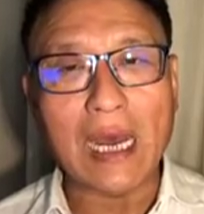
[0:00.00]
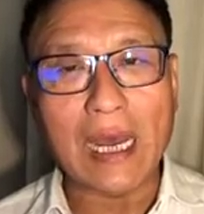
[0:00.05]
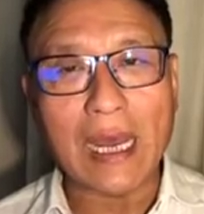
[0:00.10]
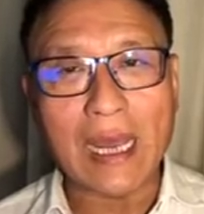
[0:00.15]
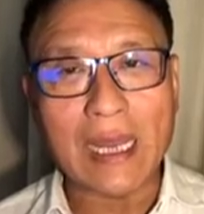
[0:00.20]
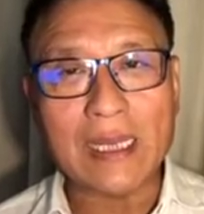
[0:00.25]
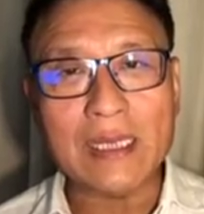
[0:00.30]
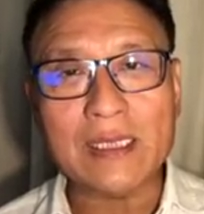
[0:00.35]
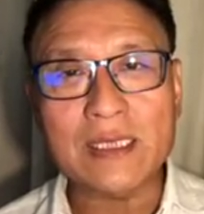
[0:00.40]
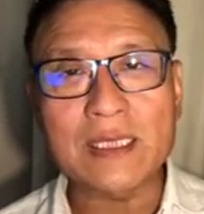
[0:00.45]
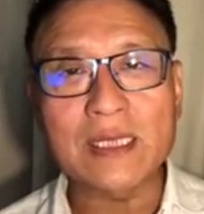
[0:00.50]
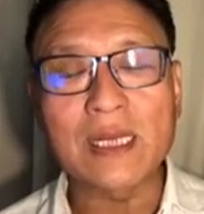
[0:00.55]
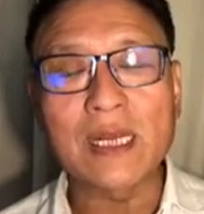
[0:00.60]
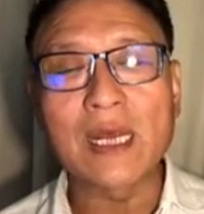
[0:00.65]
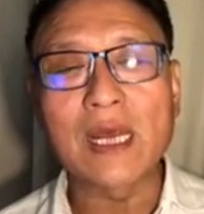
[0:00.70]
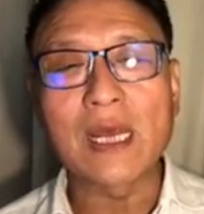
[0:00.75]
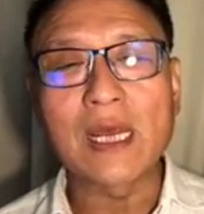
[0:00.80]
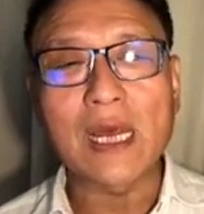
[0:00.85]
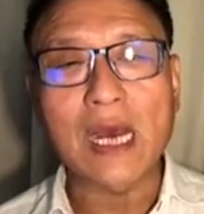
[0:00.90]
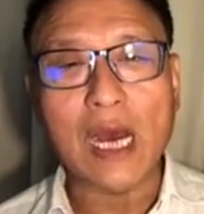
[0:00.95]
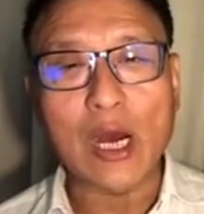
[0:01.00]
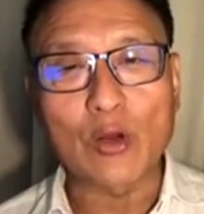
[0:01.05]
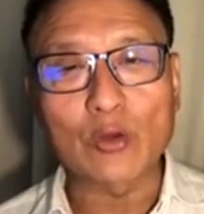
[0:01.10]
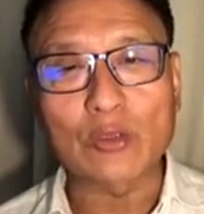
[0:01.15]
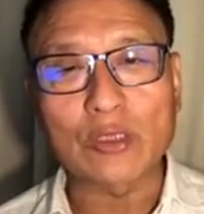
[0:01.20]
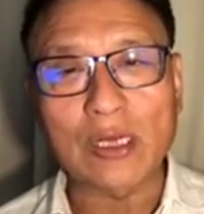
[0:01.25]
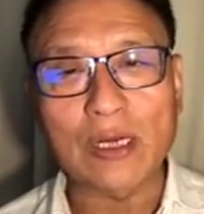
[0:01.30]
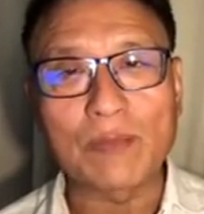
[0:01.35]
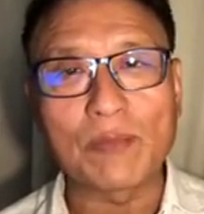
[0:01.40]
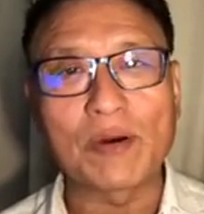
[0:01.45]
end
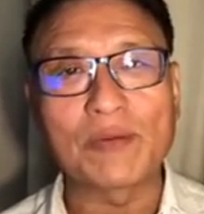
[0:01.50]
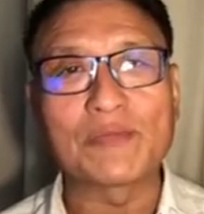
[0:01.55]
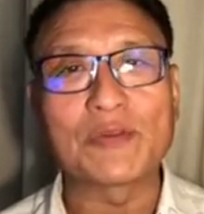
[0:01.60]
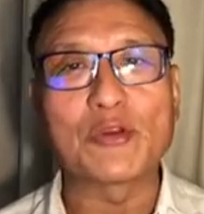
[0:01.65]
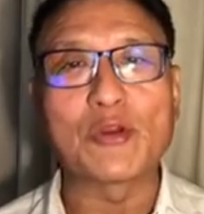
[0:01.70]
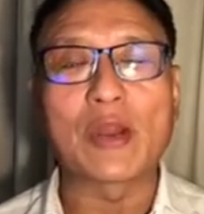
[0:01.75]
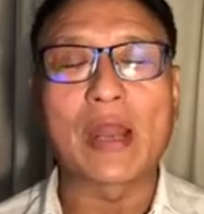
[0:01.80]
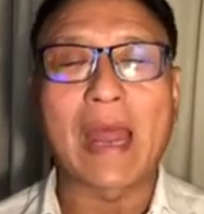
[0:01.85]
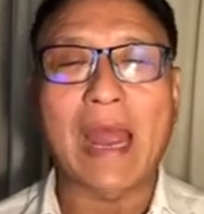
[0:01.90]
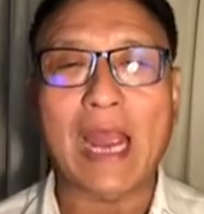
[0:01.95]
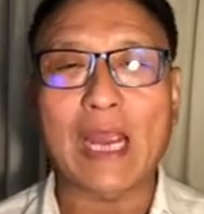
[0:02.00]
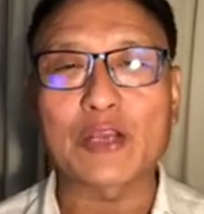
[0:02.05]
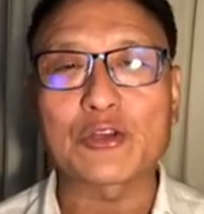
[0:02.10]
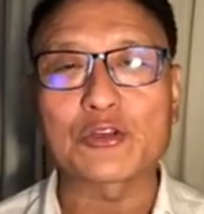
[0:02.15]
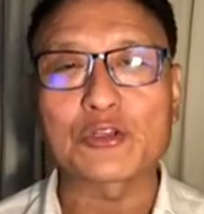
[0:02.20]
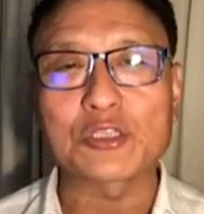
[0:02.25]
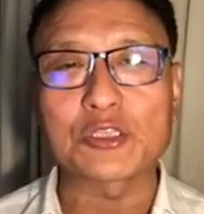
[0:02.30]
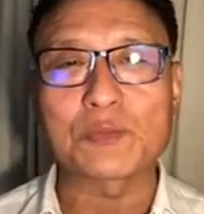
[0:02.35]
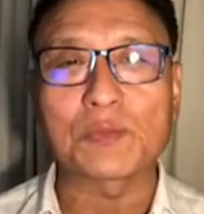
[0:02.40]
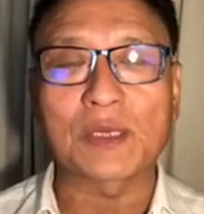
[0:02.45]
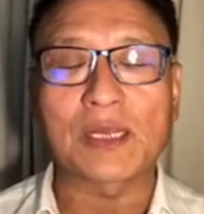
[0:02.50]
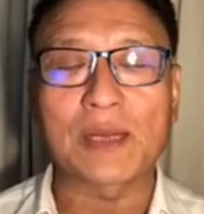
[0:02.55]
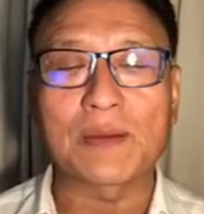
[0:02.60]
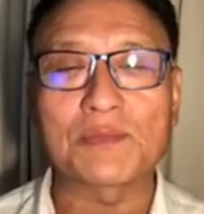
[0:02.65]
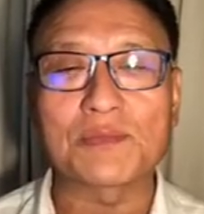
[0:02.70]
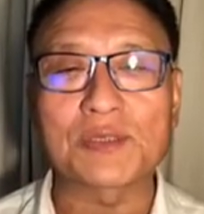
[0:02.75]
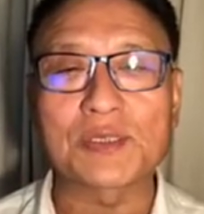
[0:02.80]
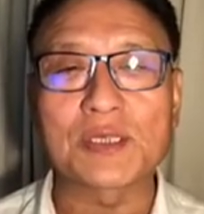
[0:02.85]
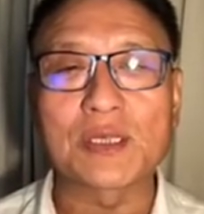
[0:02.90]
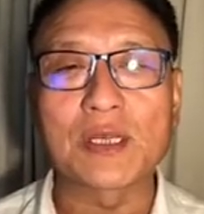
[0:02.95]
outcome of your actions
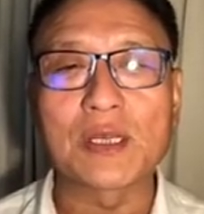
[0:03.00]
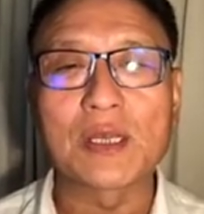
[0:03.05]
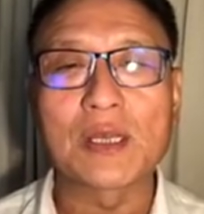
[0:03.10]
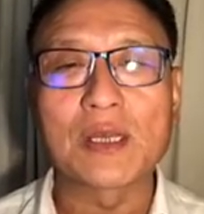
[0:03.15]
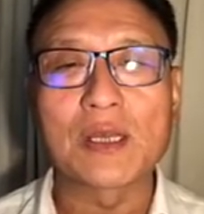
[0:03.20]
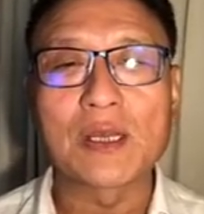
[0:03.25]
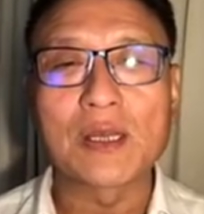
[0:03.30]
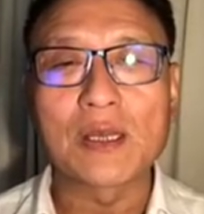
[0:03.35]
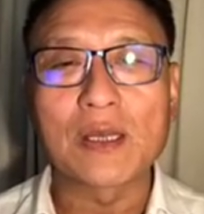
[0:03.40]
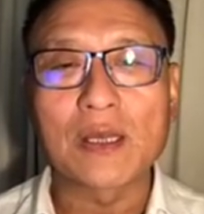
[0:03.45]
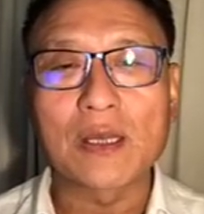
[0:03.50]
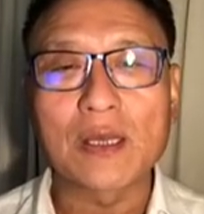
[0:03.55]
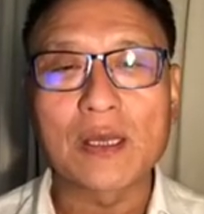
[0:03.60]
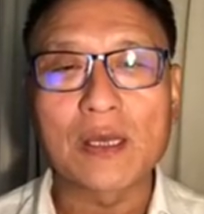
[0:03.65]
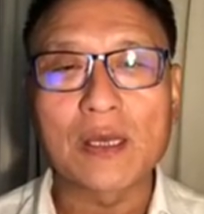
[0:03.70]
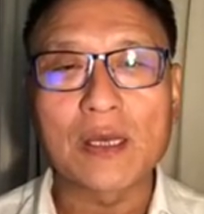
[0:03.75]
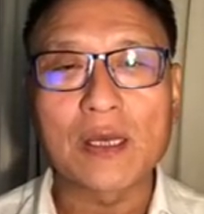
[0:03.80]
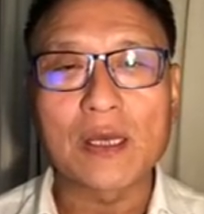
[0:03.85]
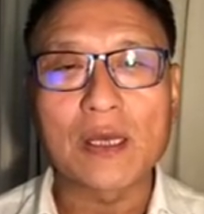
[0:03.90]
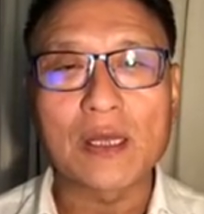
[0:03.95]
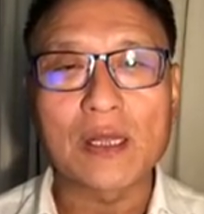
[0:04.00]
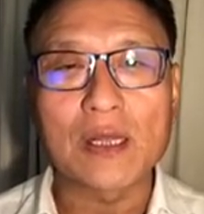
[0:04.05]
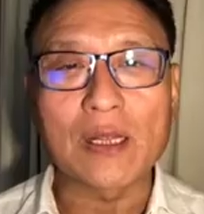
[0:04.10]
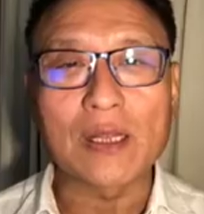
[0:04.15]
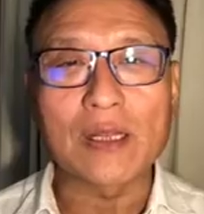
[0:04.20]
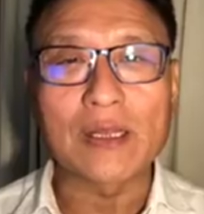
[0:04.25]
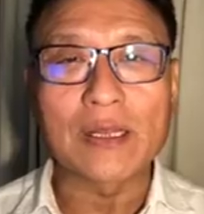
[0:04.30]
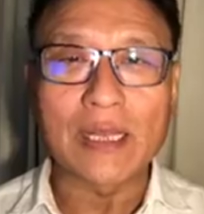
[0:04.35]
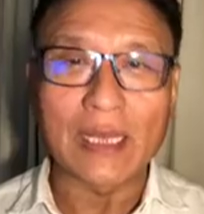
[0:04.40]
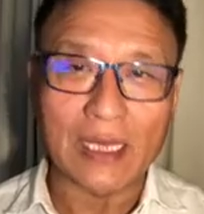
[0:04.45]
becomes
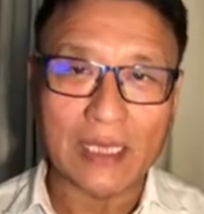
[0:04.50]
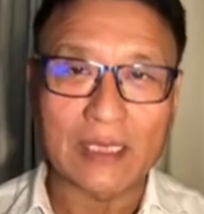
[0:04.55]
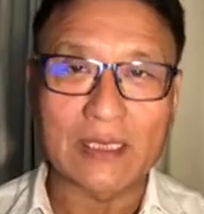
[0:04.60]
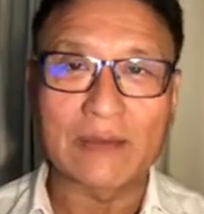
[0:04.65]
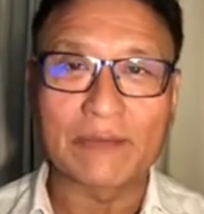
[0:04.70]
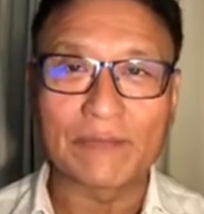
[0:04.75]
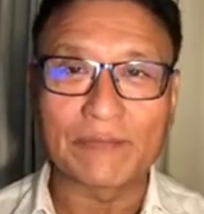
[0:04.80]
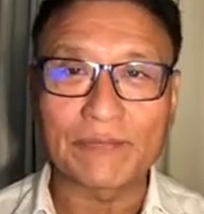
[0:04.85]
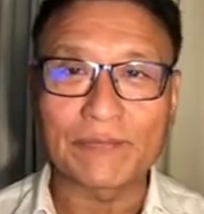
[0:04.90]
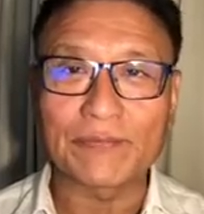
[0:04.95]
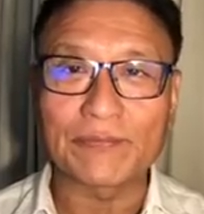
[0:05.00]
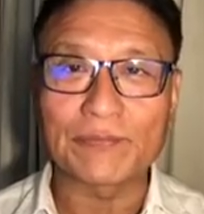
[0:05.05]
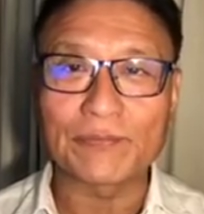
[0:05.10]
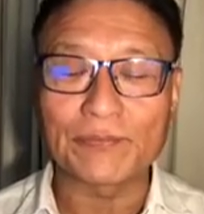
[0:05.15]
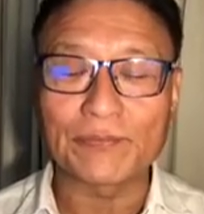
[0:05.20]
negative.